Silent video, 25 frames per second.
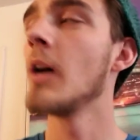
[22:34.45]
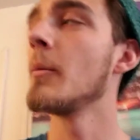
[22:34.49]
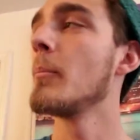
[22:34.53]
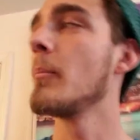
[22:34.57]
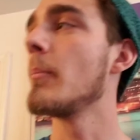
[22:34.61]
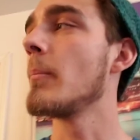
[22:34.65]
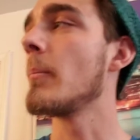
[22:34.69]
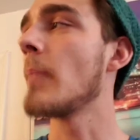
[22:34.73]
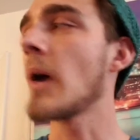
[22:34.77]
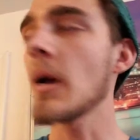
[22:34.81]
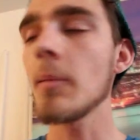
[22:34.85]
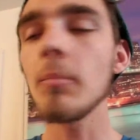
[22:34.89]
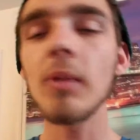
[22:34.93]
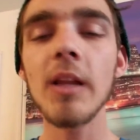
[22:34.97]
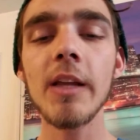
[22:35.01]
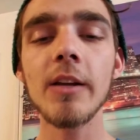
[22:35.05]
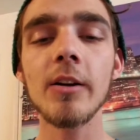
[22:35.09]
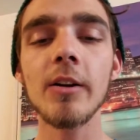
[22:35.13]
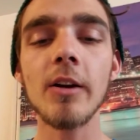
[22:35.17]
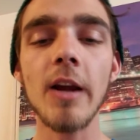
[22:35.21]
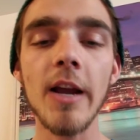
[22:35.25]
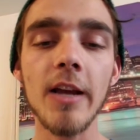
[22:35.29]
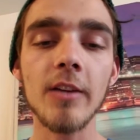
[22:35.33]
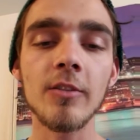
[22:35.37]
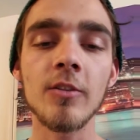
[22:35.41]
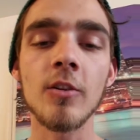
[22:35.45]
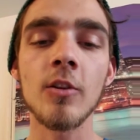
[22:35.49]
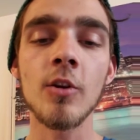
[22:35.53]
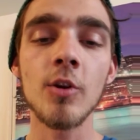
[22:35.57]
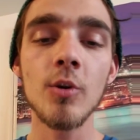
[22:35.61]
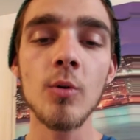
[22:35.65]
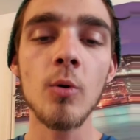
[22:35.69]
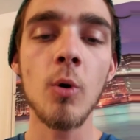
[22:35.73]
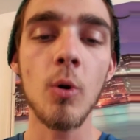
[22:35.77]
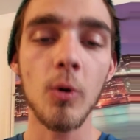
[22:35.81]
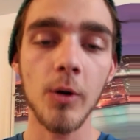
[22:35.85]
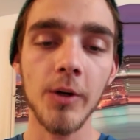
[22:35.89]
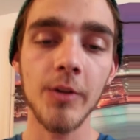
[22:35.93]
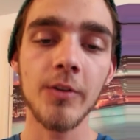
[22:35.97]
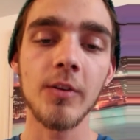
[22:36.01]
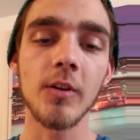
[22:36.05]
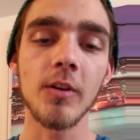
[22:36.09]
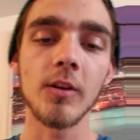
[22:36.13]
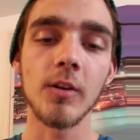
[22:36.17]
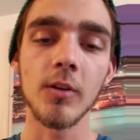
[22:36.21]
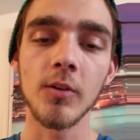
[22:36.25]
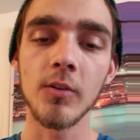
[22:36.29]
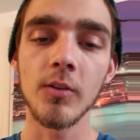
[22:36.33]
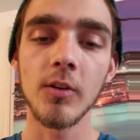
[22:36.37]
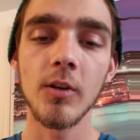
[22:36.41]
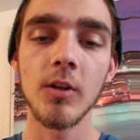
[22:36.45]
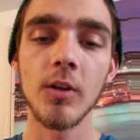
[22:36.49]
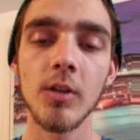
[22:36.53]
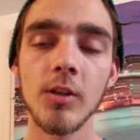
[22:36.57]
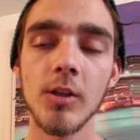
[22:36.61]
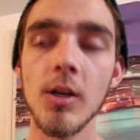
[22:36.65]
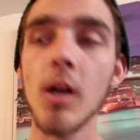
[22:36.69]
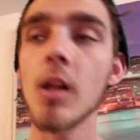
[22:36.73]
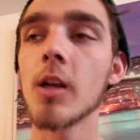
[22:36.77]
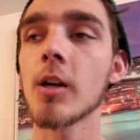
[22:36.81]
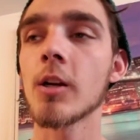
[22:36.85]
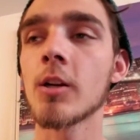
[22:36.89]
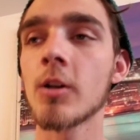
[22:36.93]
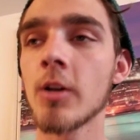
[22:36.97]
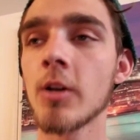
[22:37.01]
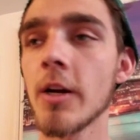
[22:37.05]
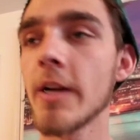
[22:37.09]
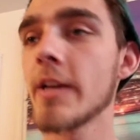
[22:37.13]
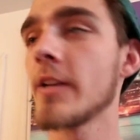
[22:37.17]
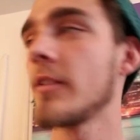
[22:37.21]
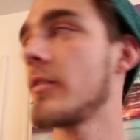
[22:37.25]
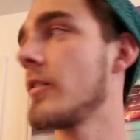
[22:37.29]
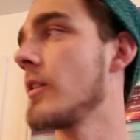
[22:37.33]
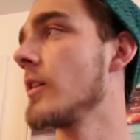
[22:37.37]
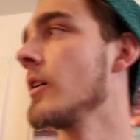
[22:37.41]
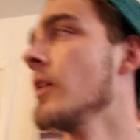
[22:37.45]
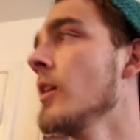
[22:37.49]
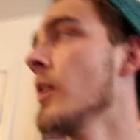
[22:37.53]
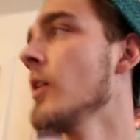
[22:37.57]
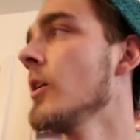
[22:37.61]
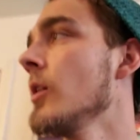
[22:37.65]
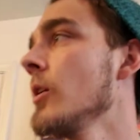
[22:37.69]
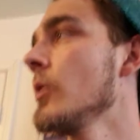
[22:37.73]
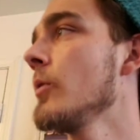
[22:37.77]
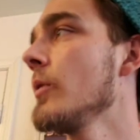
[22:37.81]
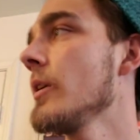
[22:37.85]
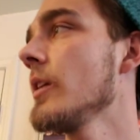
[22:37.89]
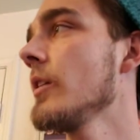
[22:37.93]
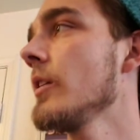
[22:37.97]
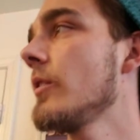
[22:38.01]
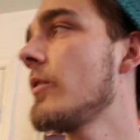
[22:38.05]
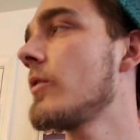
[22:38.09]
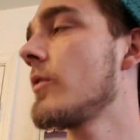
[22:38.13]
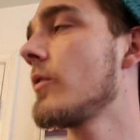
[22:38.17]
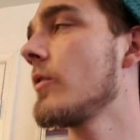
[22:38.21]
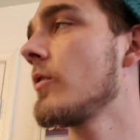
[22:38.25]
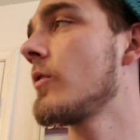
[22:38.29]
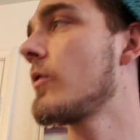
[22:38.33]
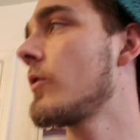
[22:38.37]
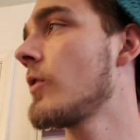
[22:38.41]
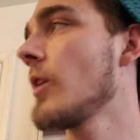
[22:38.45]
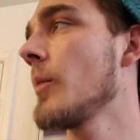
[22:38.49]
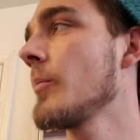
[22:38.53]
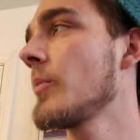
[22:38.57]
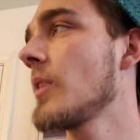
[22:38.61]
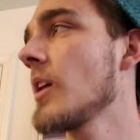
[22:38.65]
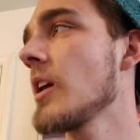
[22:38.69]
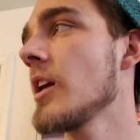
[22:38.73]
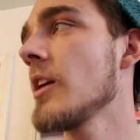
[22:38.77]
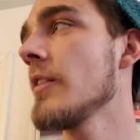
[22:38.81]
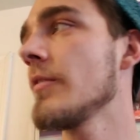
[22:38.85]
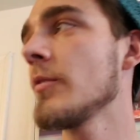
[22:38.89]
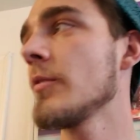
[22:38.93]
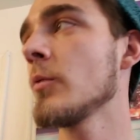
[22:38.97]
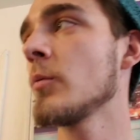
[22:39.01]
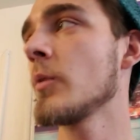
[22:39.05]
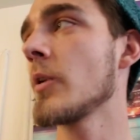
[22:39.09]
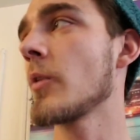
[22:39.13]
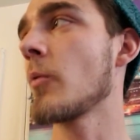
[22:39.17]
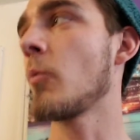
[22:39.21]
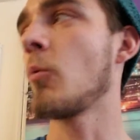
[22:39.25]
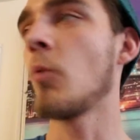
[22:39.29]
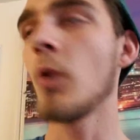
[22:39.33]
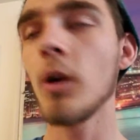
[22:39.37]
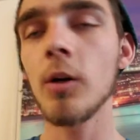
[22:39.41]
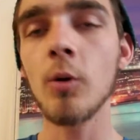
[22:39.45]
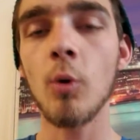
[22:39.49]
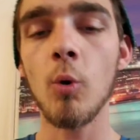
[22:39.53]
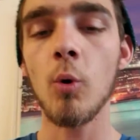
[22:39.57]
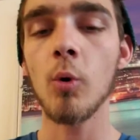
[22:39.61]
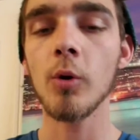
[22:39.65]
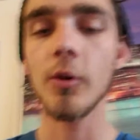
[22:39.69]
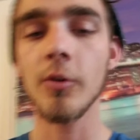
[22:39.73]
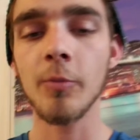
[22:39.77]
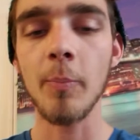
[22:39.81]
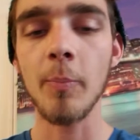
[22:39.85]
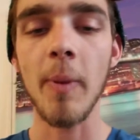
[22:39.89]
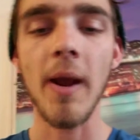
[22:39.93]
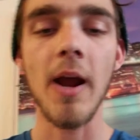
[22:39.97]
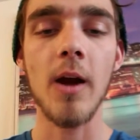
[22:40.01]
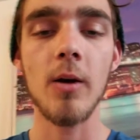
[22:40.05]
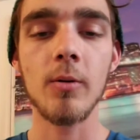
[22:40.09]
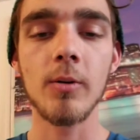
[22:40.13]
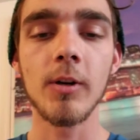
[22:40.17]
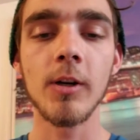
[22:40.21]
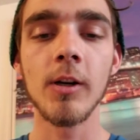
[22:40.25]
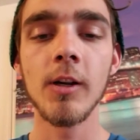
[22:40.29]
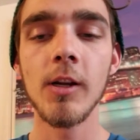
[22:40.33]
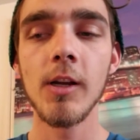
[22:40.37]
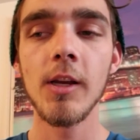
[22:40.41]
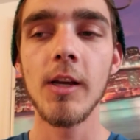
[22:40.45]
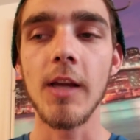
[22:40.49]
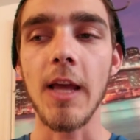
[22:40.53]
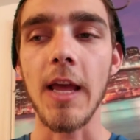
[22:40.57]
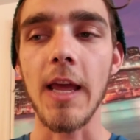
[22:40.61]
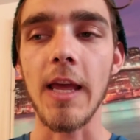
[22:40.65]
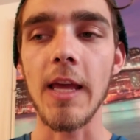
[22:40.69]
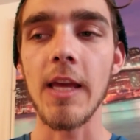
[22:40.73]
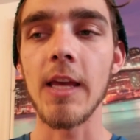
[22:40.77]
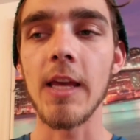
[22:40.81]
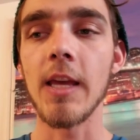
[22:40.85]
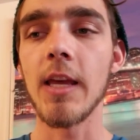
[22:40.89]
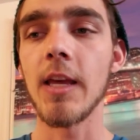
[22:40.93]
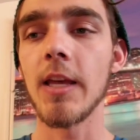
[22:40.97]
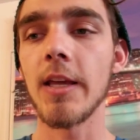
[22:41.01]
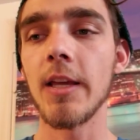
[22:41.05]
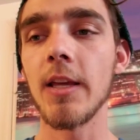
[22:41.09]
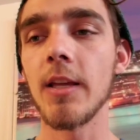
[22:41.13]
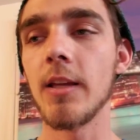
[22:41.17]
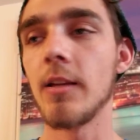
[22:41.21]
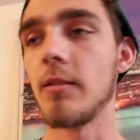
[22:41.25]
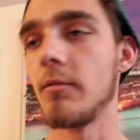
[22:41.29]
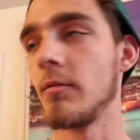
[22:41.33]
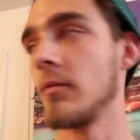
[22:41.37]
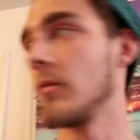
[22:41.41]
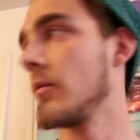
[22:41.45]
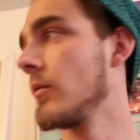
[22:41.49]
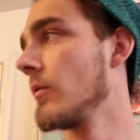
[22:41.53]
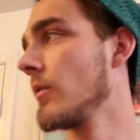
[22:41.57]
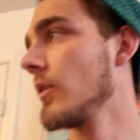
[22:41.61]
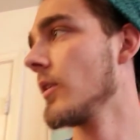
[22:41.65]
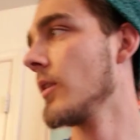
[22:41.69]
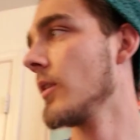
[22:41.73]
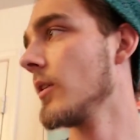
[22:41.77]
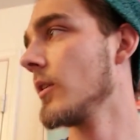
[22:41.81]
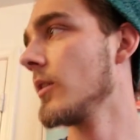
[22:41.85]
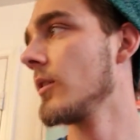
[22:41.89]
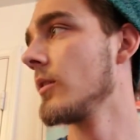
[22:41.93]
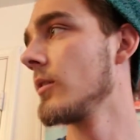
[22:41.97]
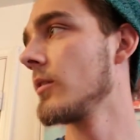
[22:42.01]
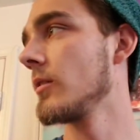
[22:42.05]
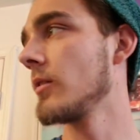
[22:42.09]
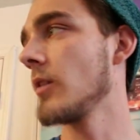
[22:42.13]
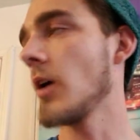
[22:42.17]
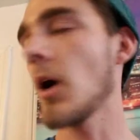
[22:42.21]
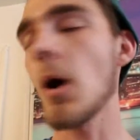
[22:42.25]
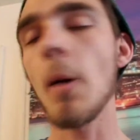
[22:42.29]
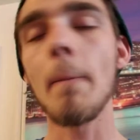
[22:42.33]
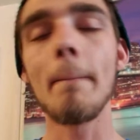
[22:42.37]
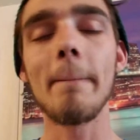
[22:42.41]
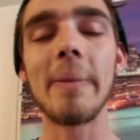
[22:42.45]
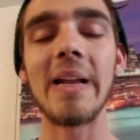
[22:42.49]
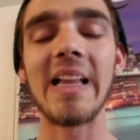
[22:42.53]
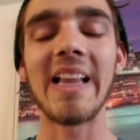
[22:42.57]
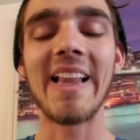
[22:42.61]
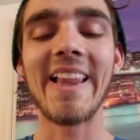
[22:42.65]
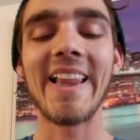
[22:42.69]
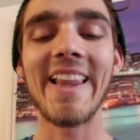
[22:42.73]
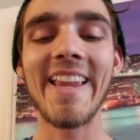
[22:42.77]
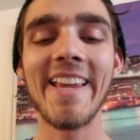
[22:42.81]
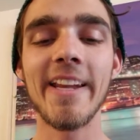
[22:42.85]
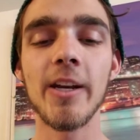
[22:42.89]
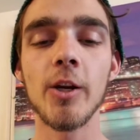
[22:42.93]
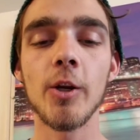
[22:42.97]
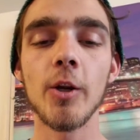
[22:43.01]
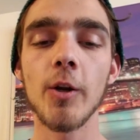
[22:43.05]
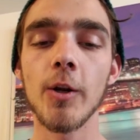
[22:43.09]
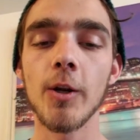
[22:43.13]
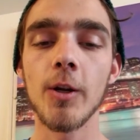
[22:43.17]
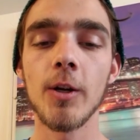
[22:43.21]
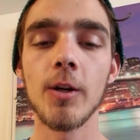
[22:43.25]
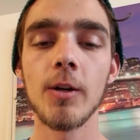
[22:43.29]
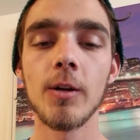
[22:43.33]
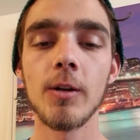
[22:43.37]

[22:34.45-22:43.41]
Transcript: My blender has 2 horsies. Y'all are crazy. Who needs something even with 1 horsepower in a blender?